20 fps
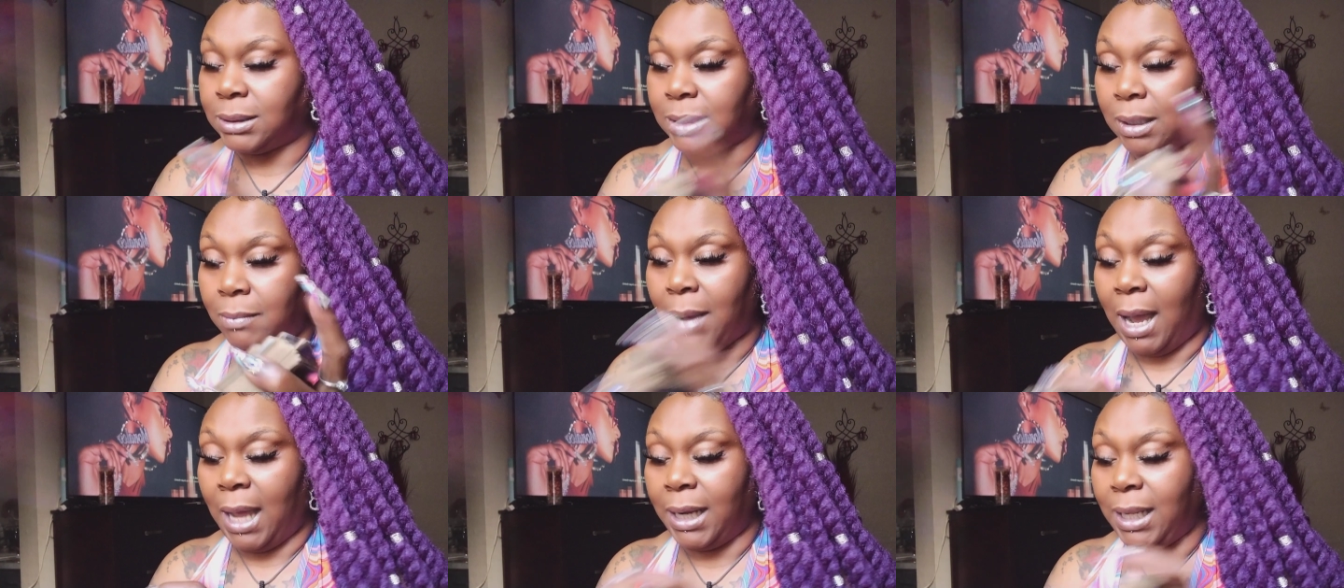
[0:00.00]

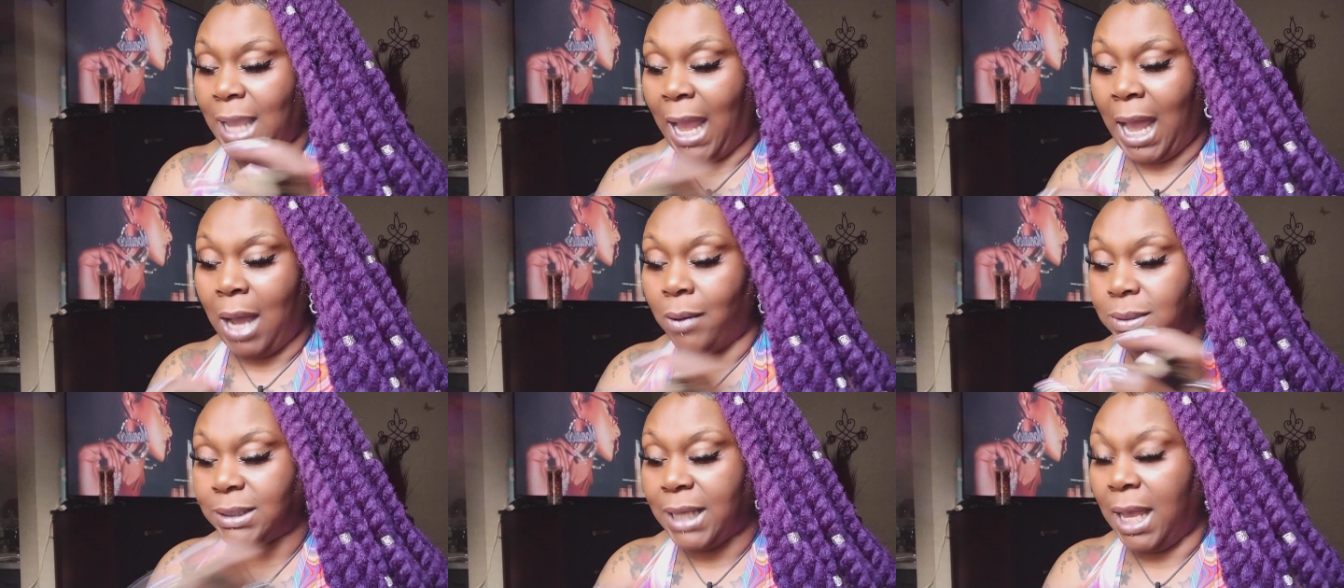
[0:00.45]
Somebody
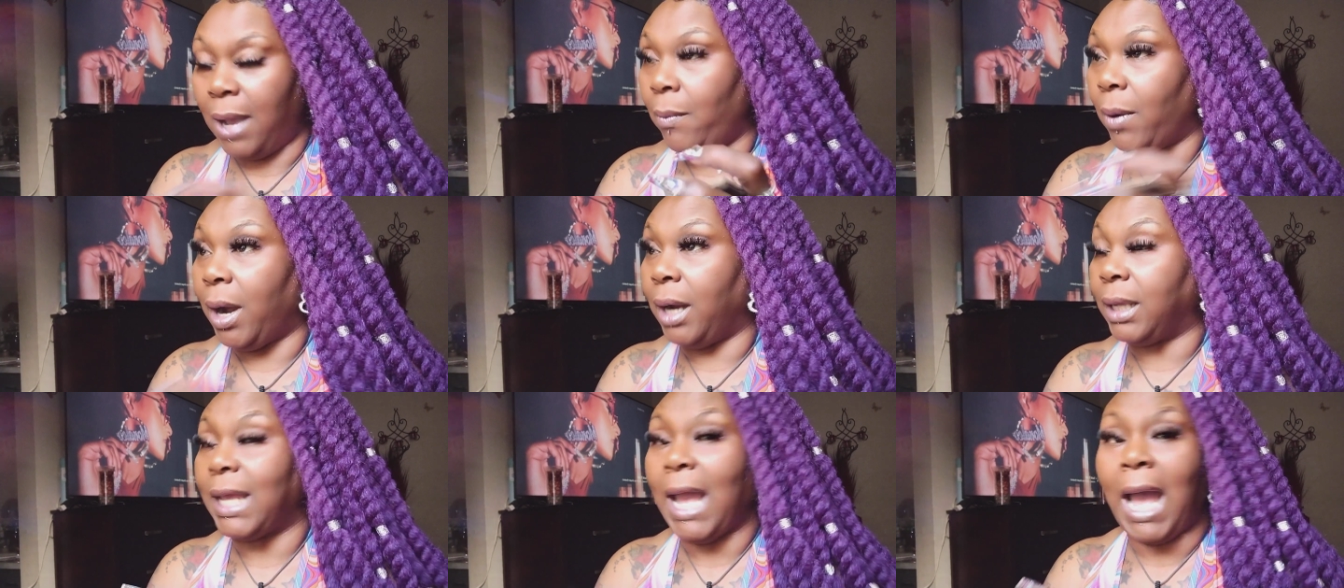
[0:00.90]
y'all was at
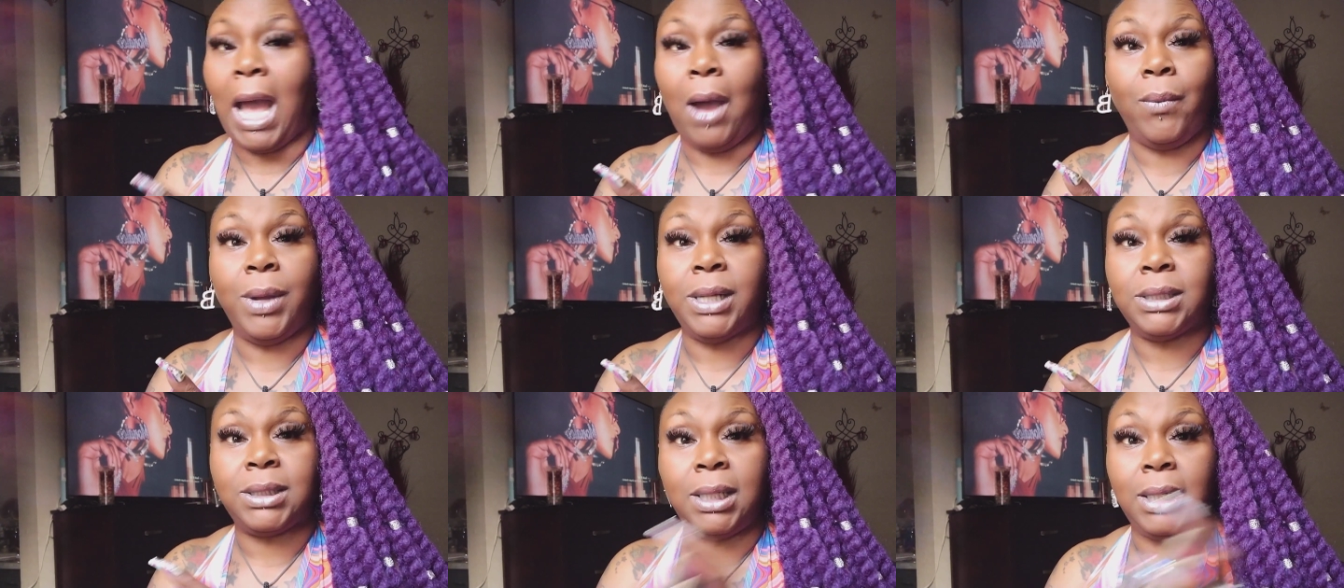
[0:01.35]
work, y'all
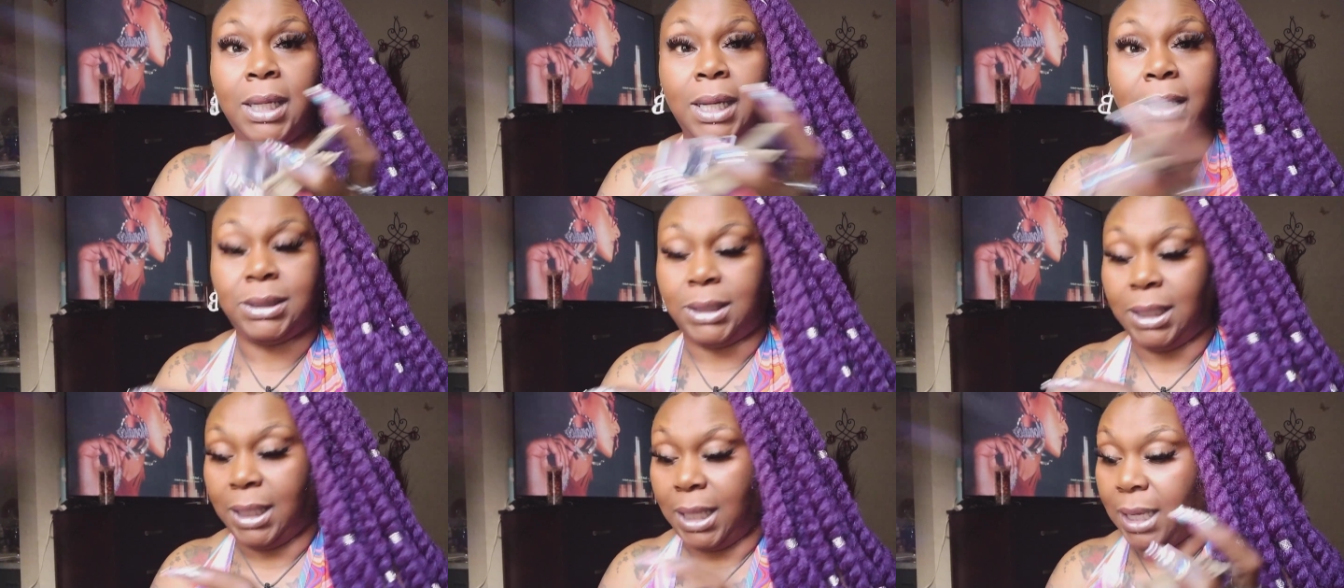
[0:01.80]
went to
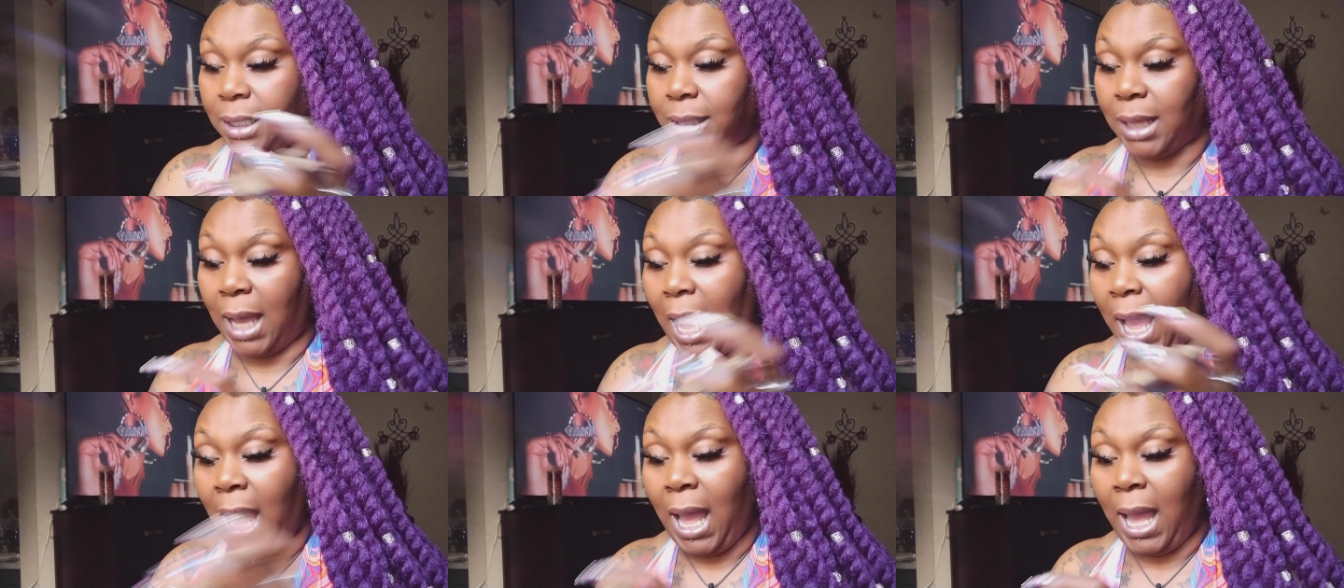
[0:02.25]
lunch together.
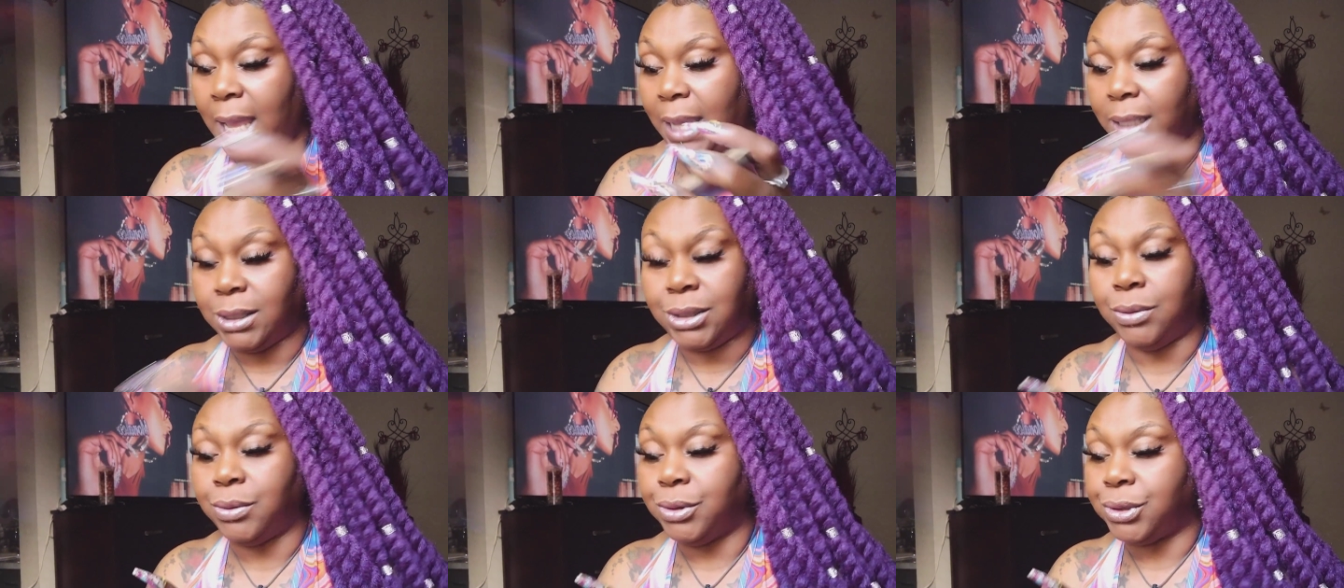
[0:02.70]
I
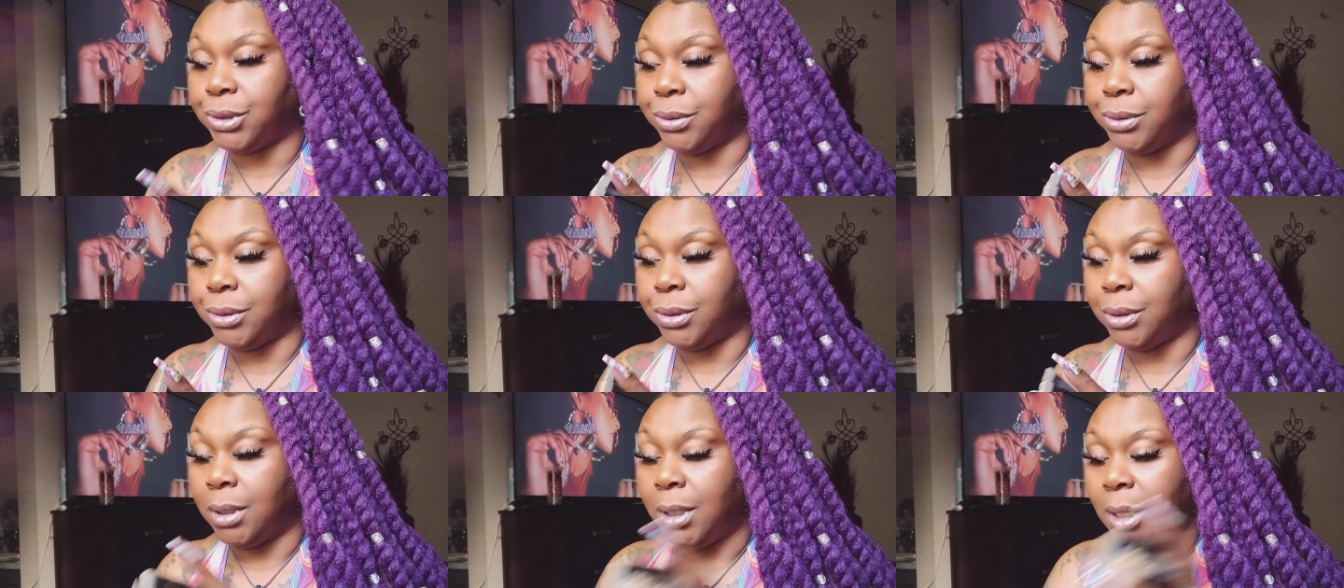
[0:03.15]
ain't too
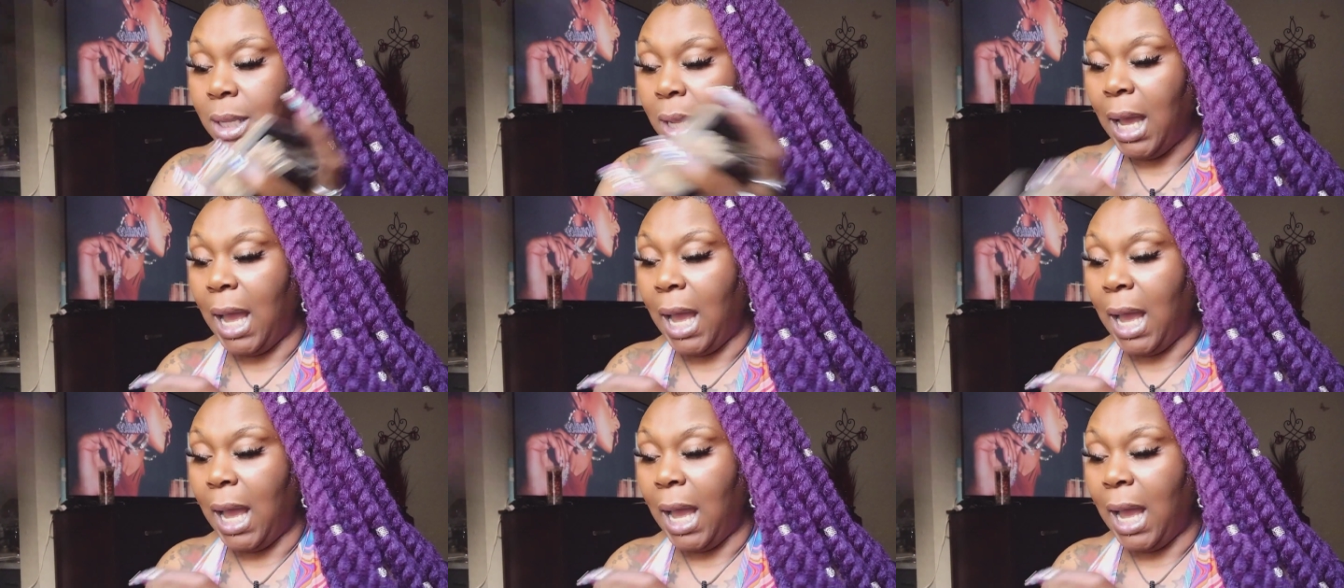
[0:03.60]
sure.